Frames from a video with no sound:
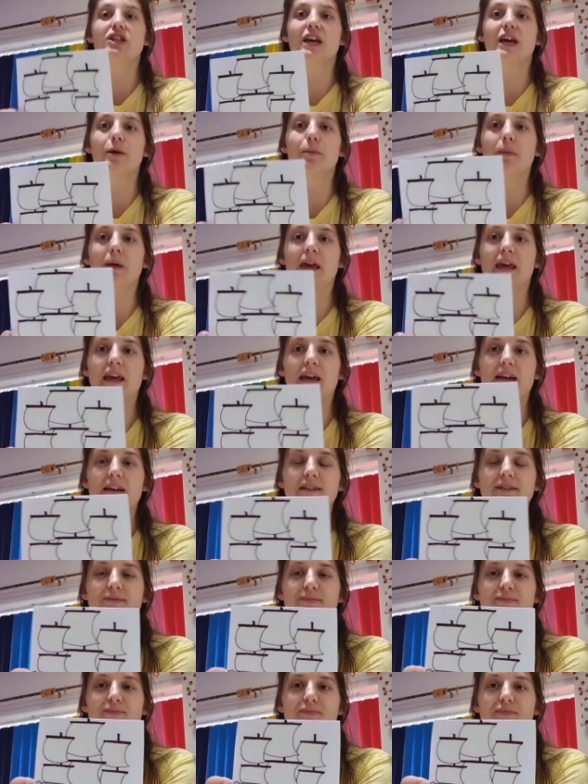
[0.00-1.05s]
here,
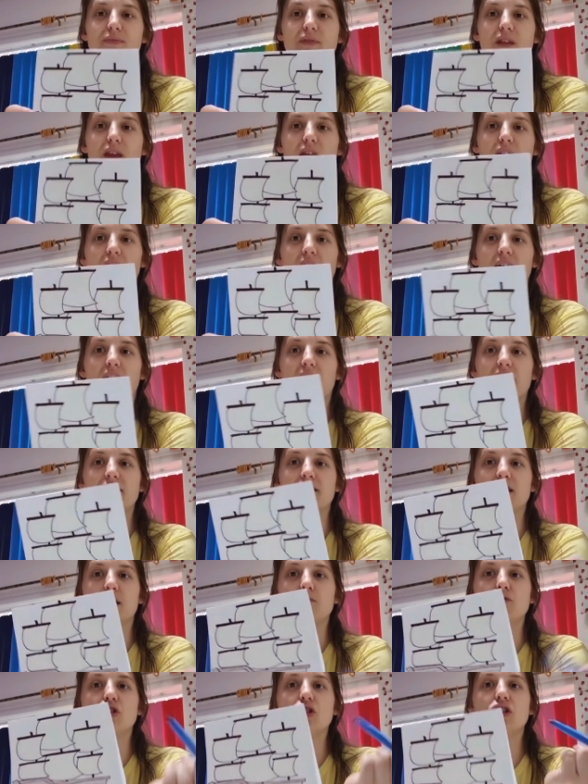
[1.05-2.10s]
and I'm
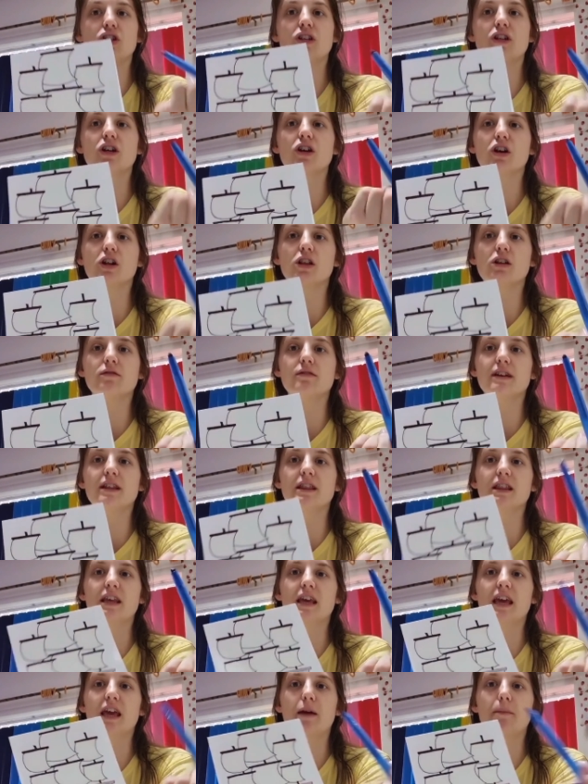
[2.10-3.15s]
just going to colour in
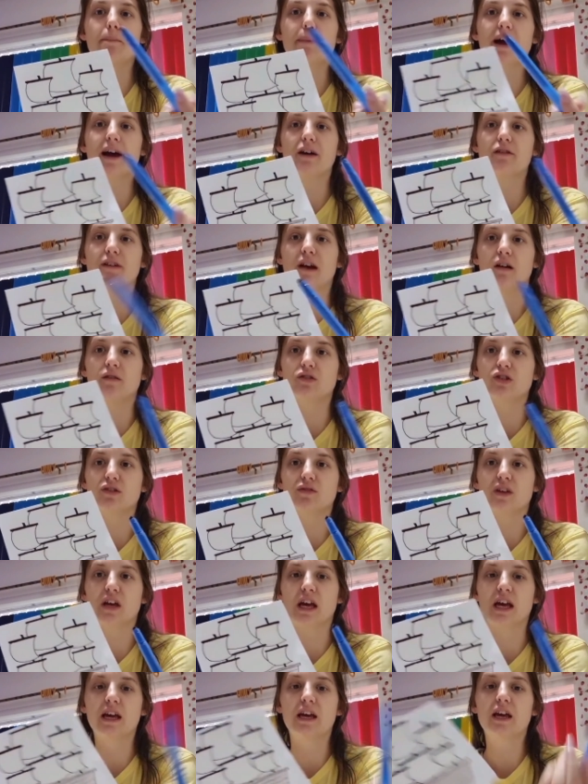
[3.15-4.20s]
the background of it
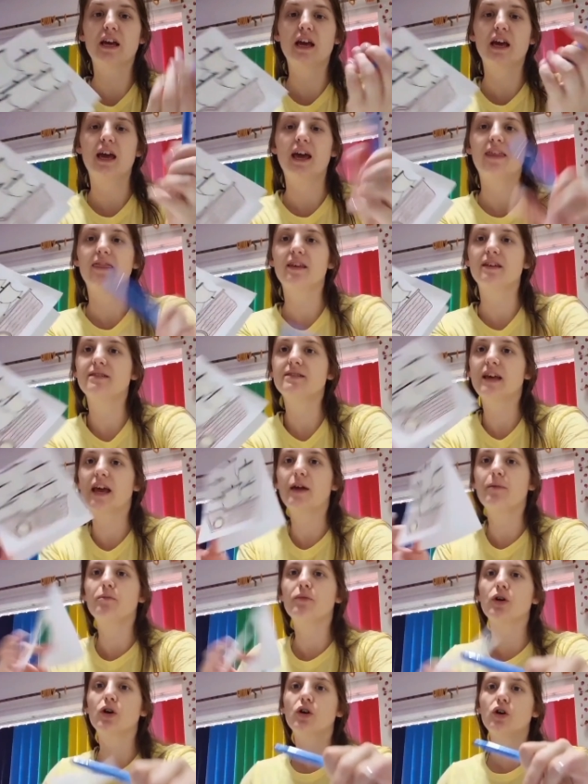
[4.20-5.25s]
in the same
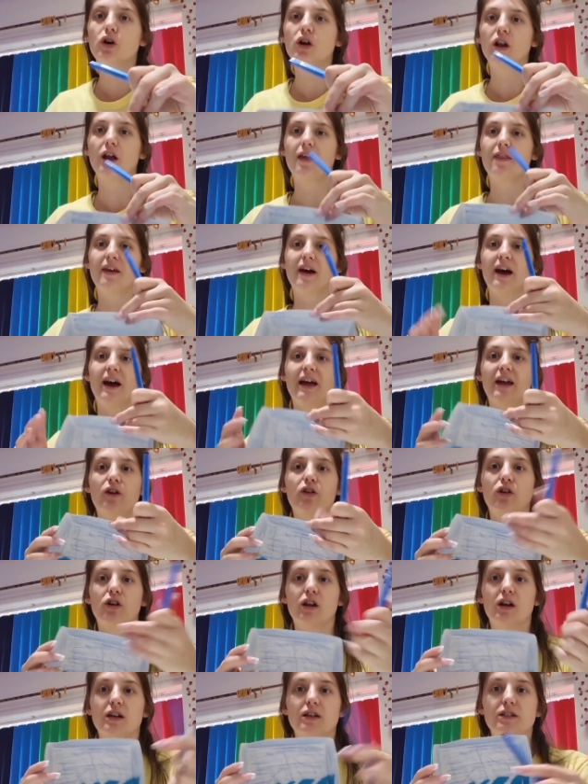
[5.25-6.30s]
colour that I
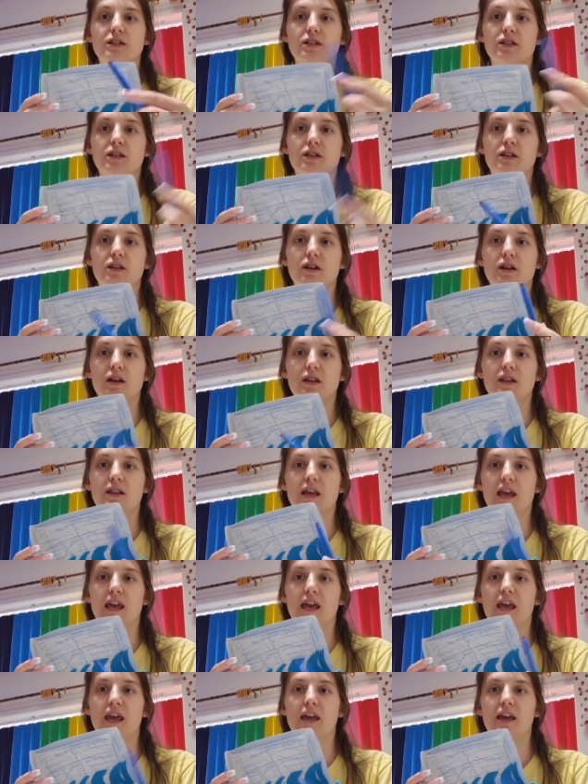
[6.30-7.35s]
coloured the
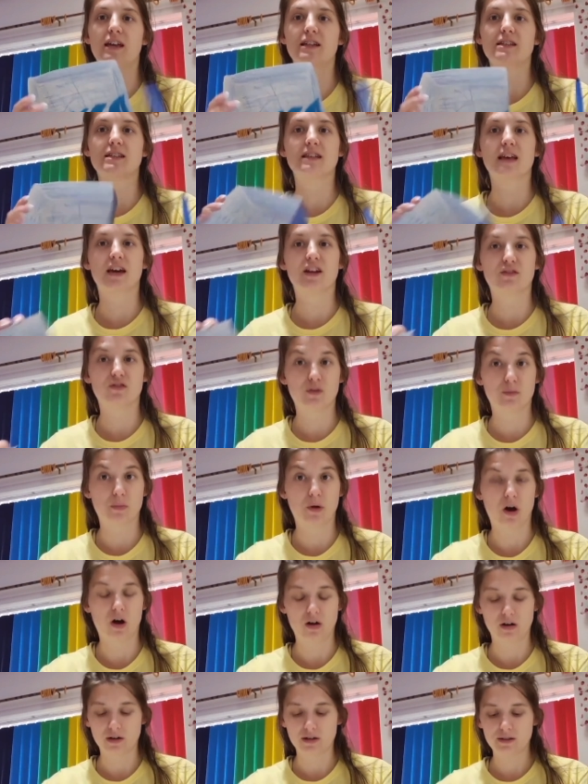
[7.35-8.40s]
inside of the
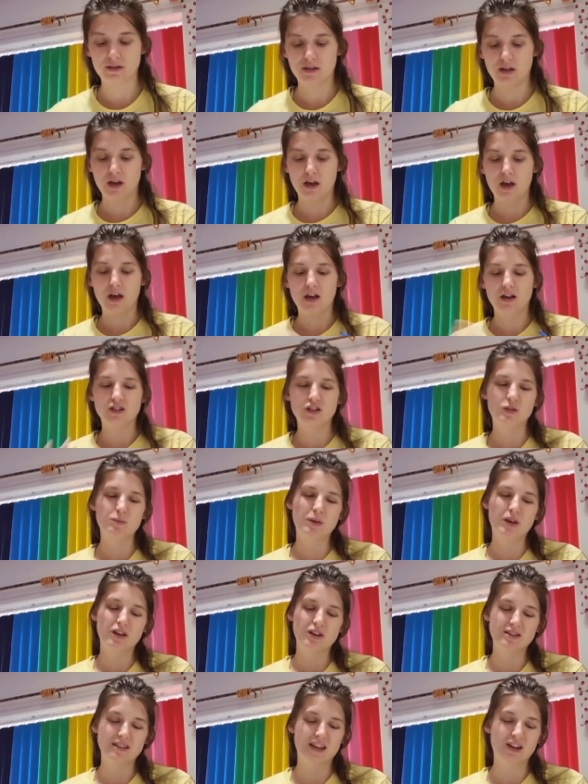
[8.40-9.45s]
box, just because I
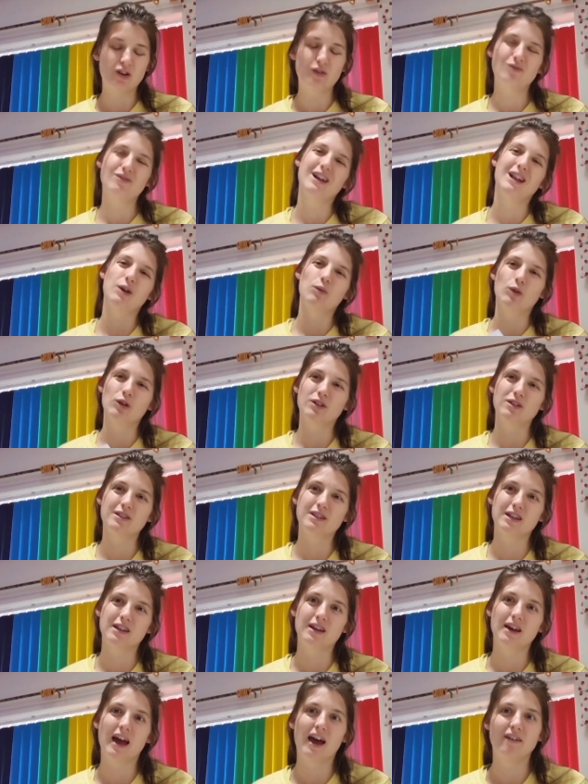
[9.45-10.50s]
don't really want to
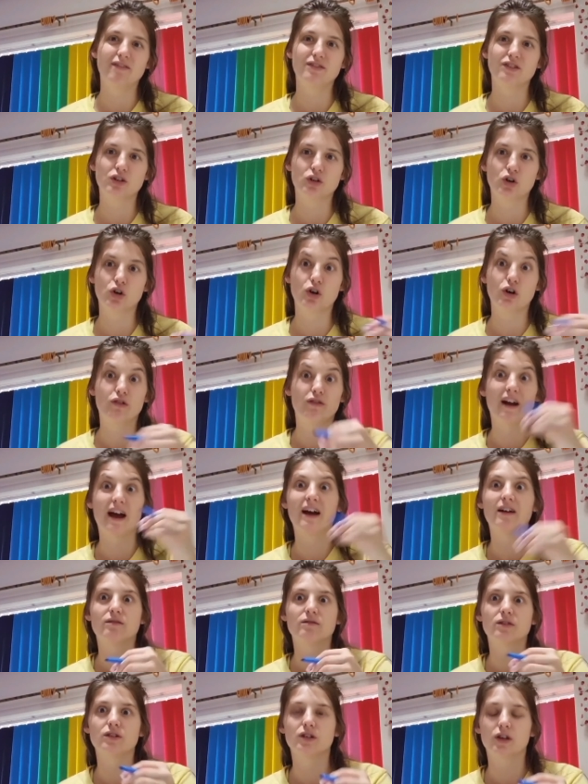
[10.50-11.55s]
have to cut around
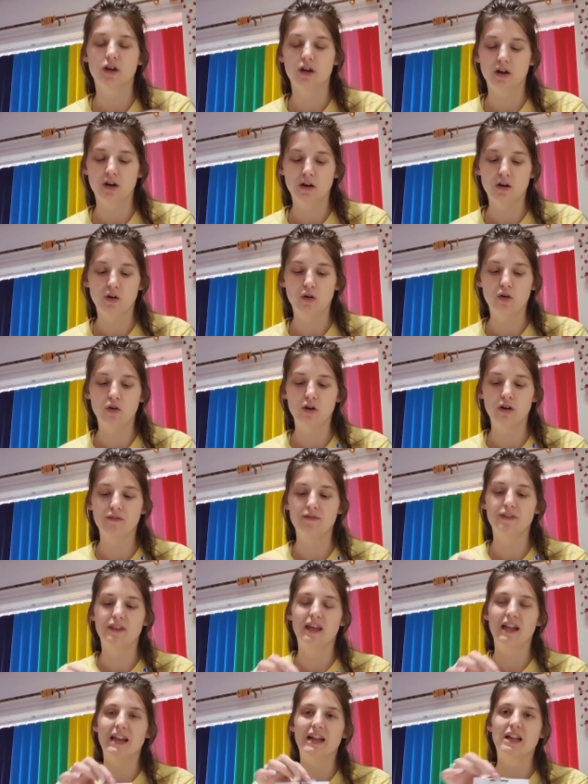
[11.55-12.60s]
all of the
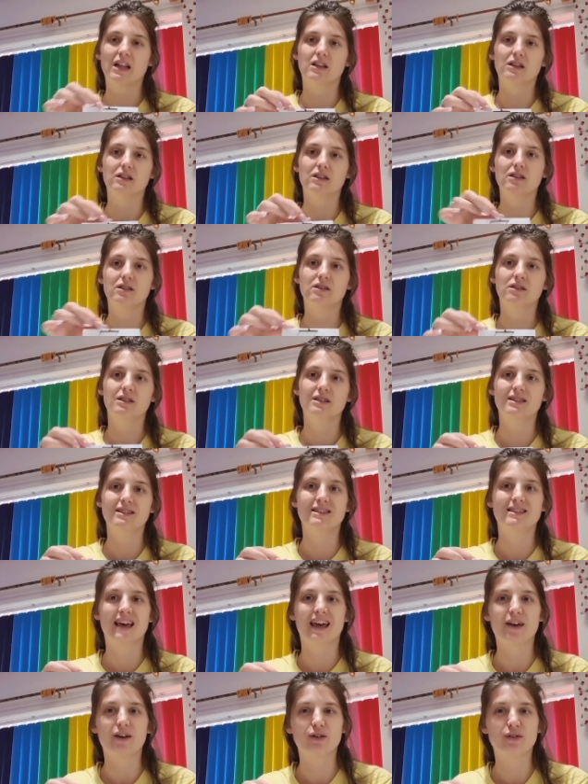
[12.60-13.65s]
little
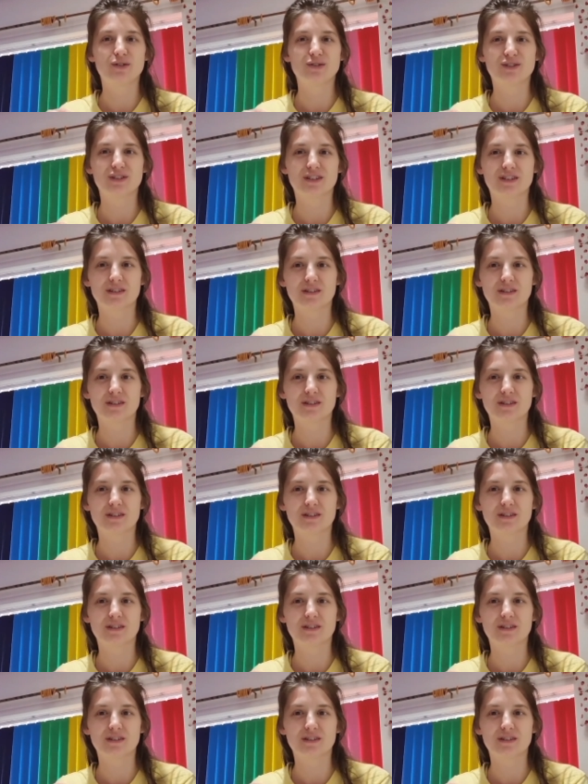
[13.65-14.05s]
sails and